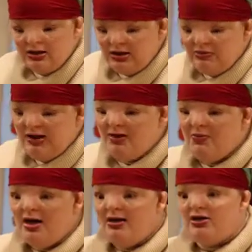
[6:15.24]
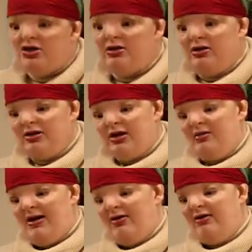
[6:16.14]
you may want to
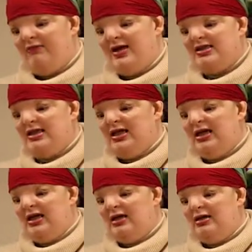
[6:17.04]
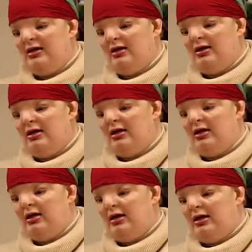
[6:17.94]
think about investing in
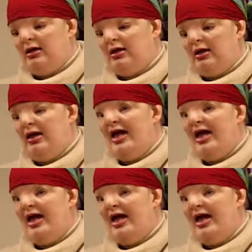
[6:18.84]
an